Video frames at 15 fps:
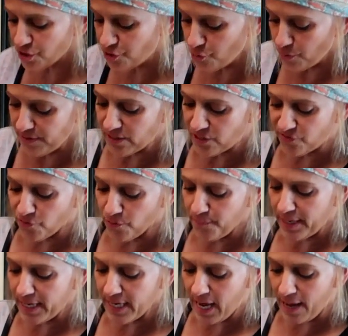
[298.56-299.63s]
just doing this for
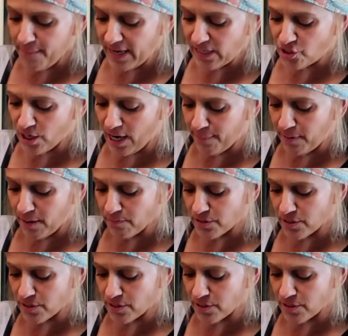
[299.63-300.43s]
me, I may chop up